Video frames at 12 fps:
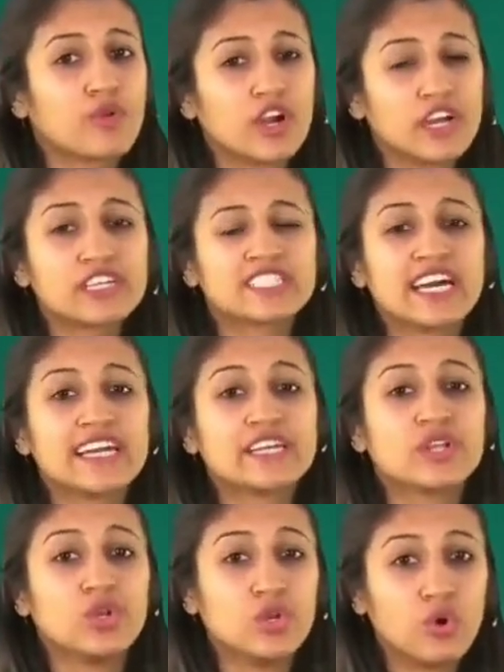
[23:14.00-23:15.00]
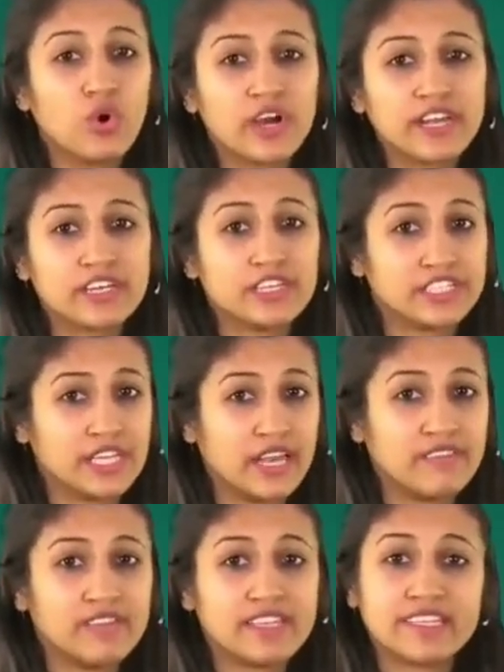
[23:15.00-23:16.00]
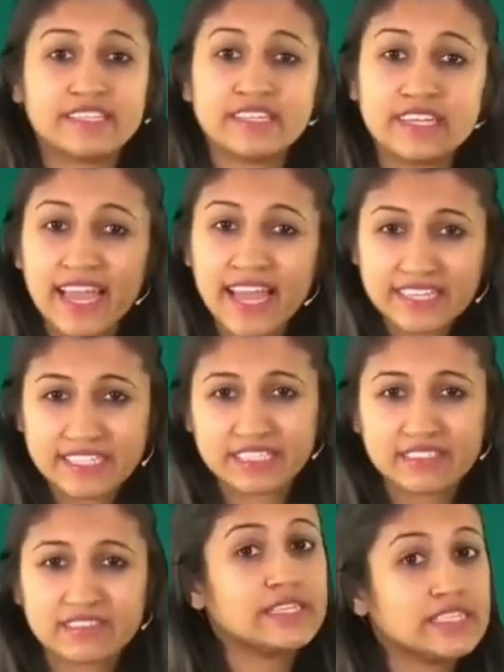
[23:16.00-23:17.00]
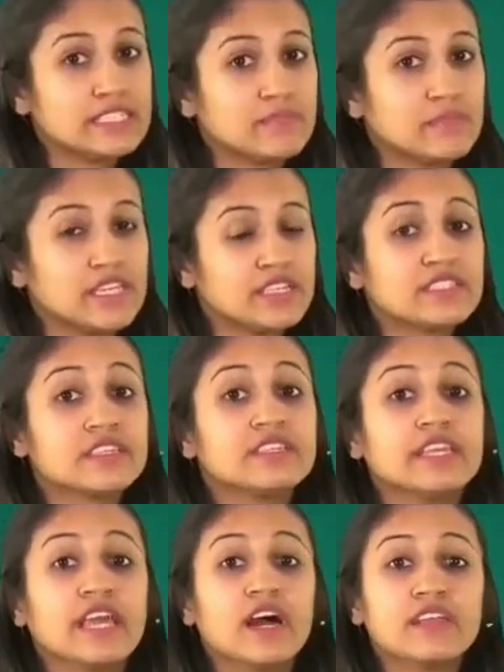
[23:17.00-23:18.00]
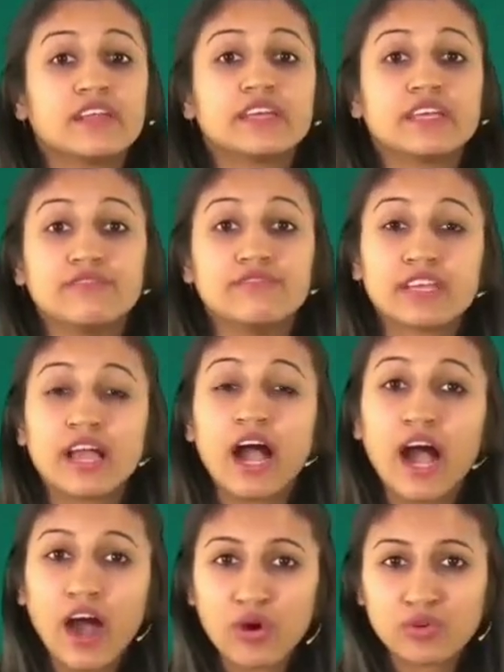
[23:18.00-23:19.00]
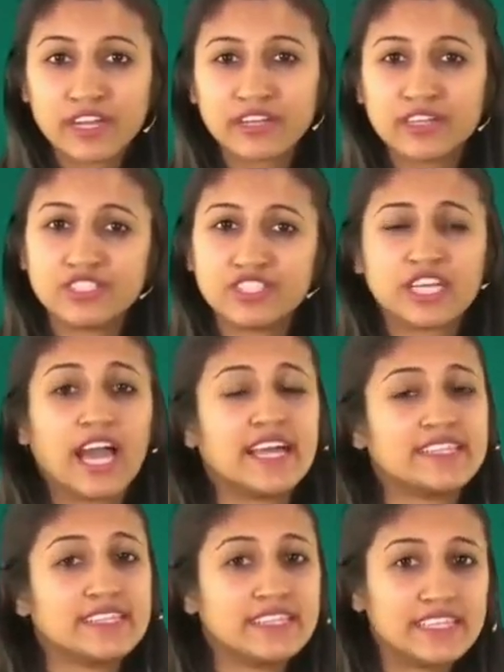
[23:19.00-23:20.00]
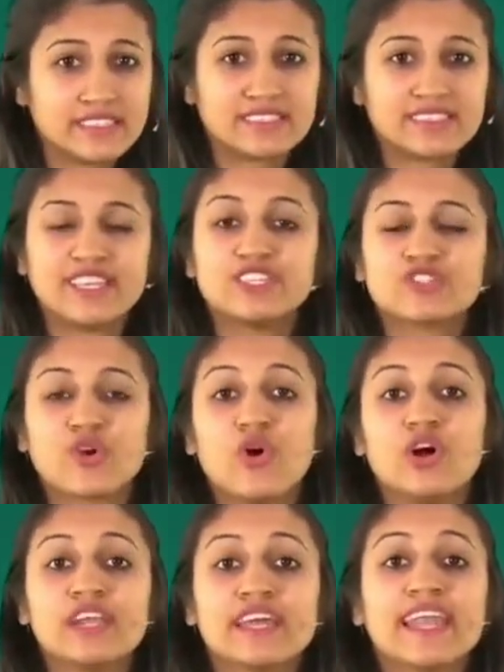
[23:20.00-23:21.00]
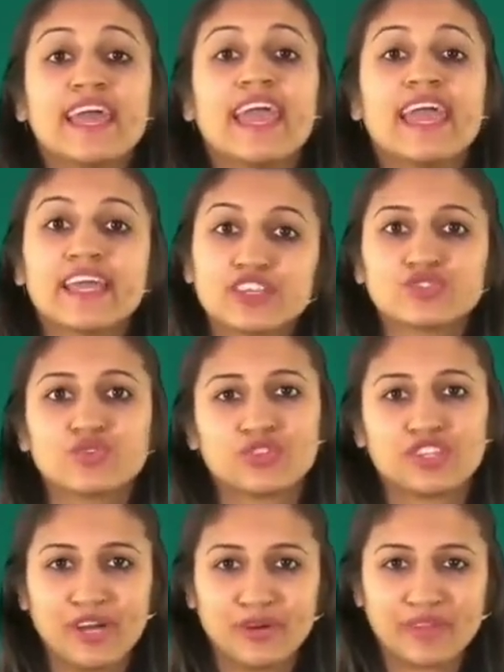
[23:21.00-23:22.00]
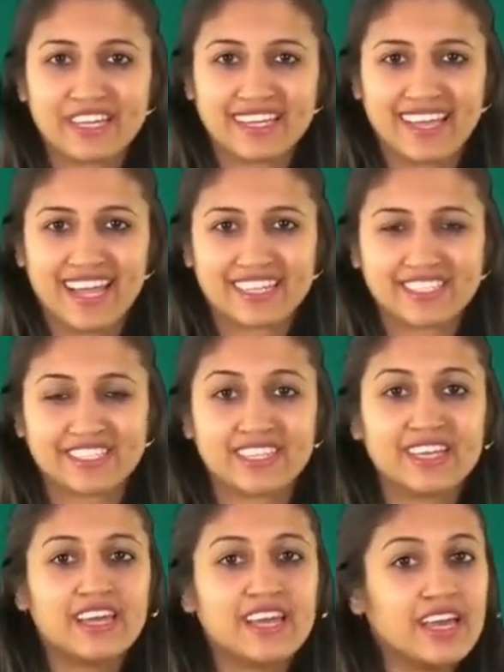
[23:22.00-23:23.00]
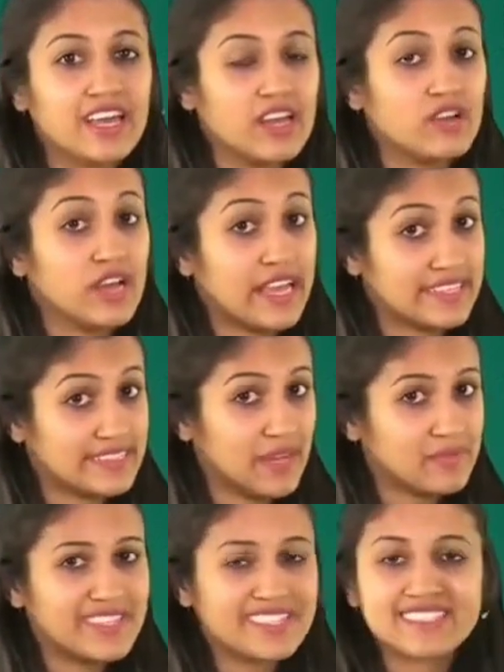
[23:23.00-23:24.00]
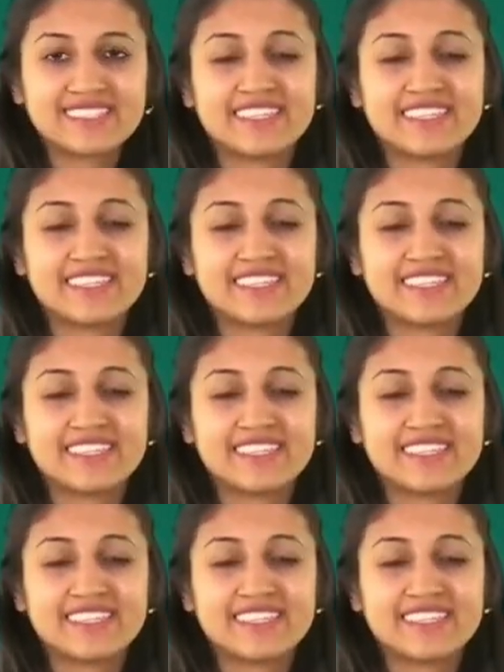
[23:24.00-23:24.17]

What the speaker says: products are at a lower energy level than the reactants, this means they are giving out energy, and this is called an exothermic reaction. Examples: